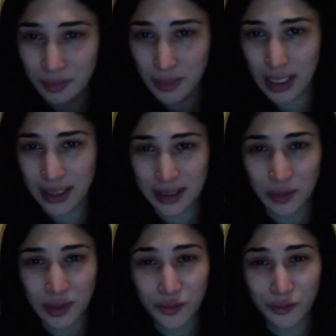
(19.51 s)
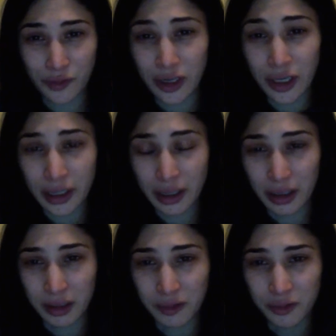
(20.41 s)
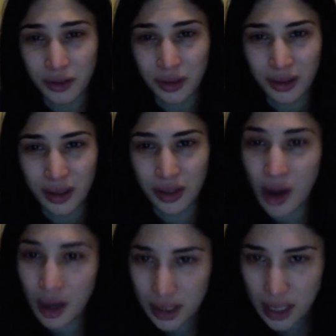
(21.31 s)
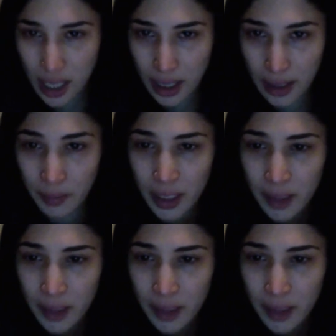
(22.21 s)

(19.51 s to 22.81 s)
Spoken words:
and it was very good for a long time,